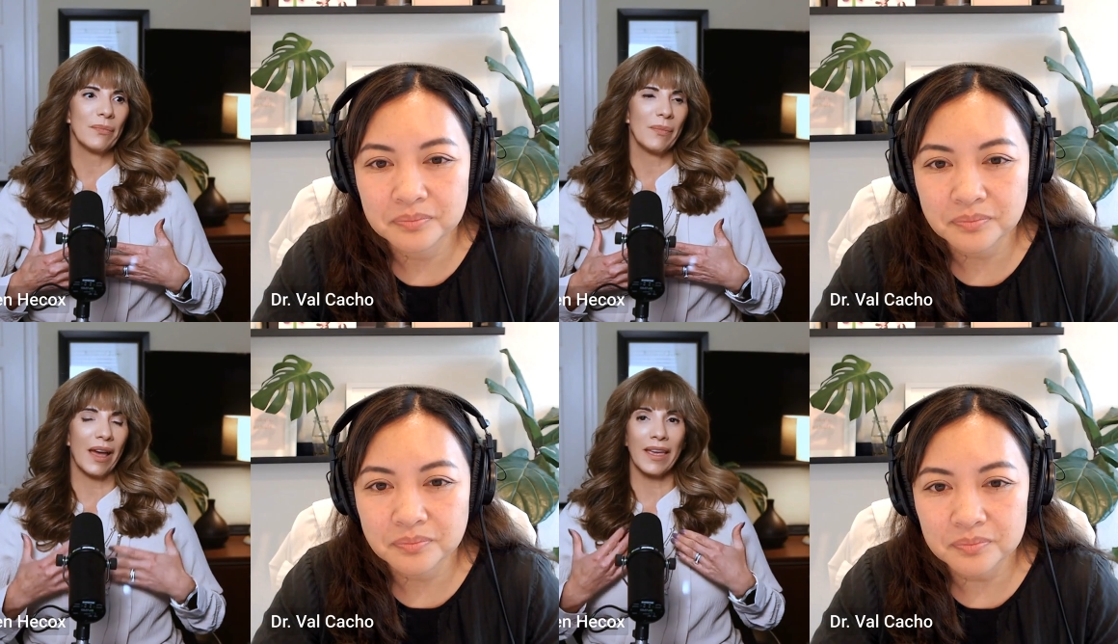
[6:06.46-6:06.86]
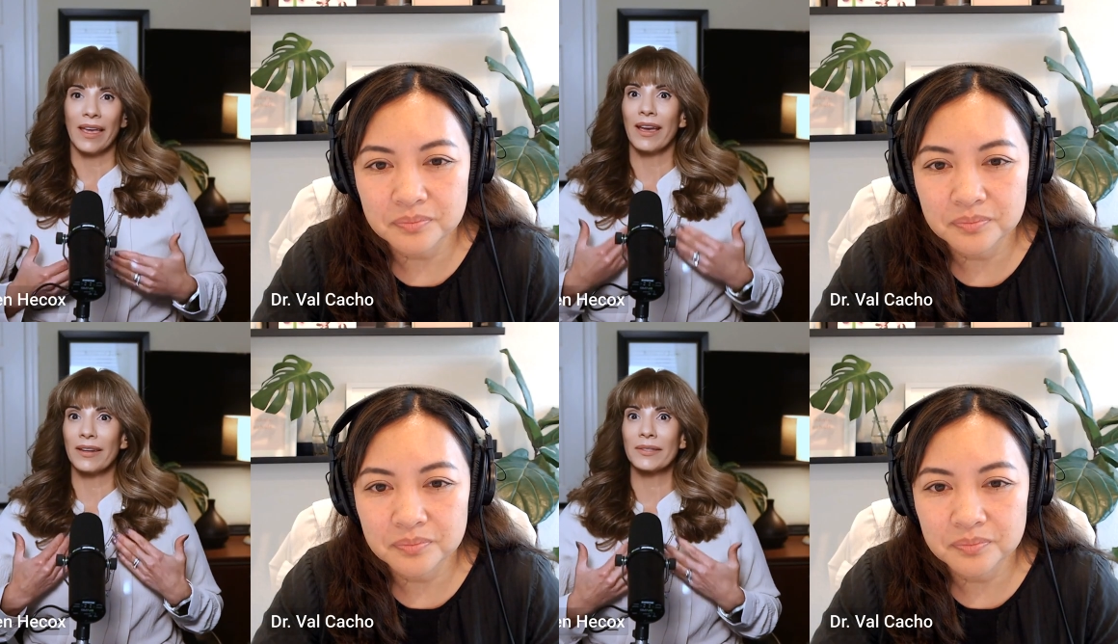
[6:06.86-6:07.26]
Speaker 1: I
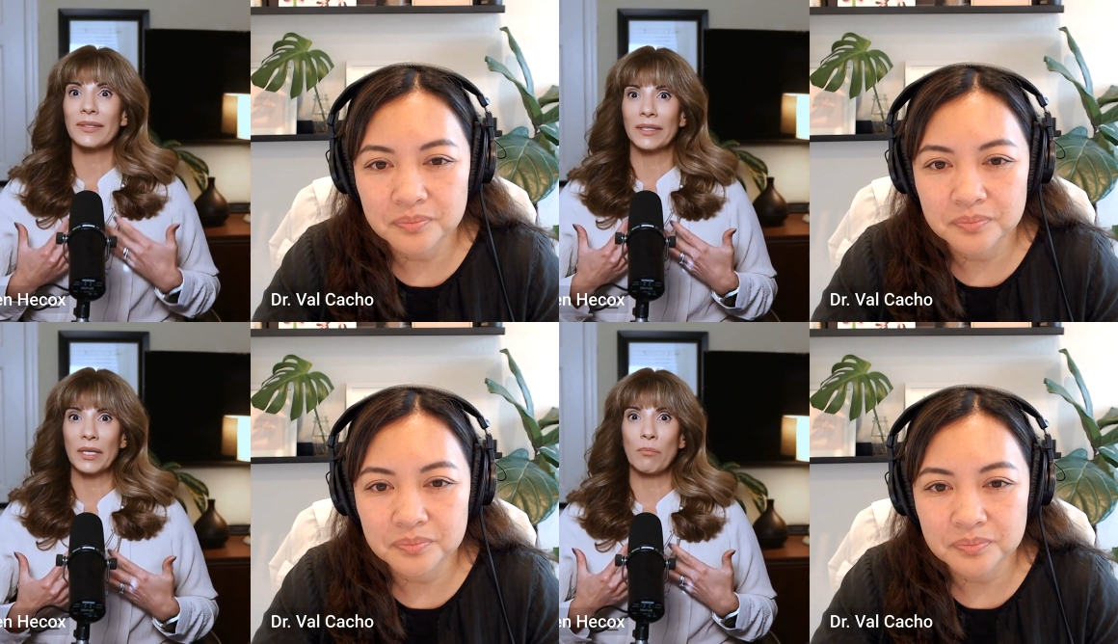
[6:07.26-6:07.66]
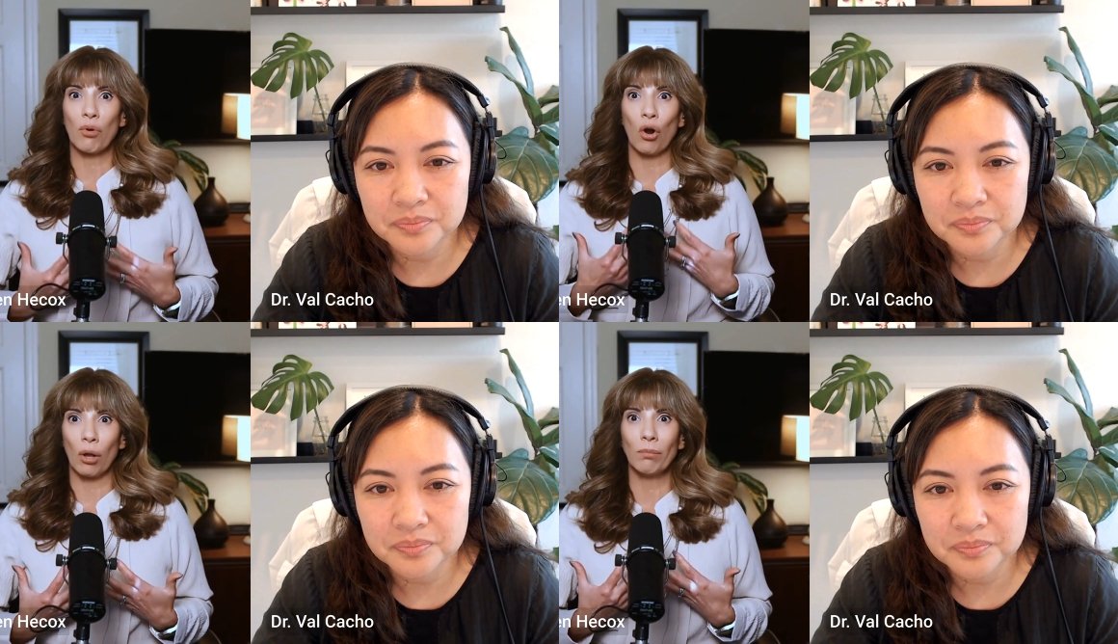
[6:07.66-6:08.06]
had a sleep
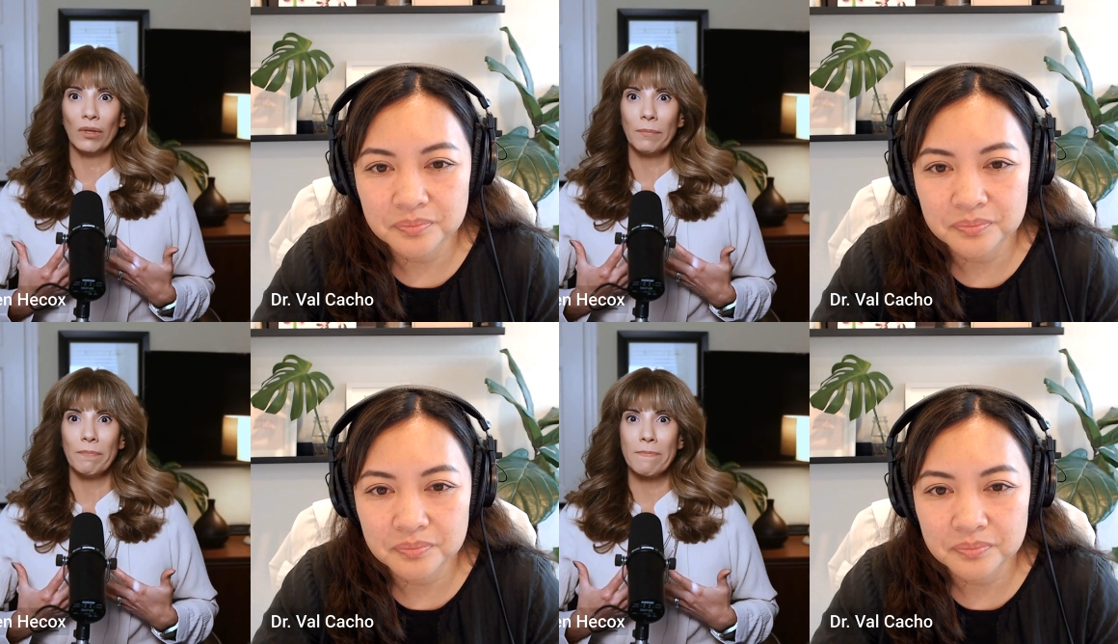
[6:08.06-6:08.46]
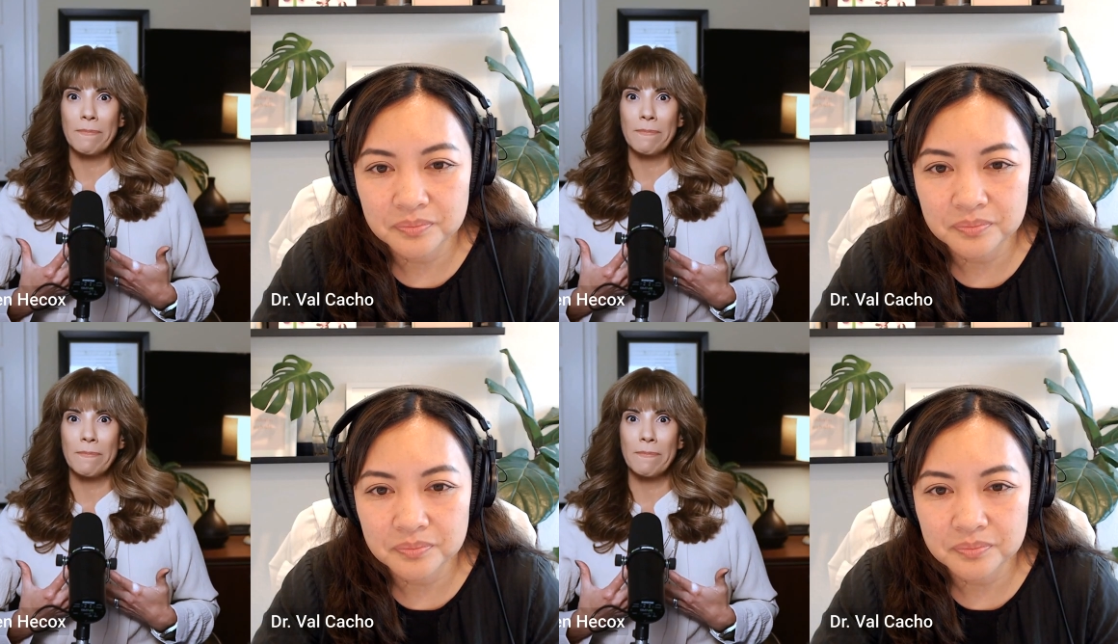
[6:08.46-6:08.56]
problem.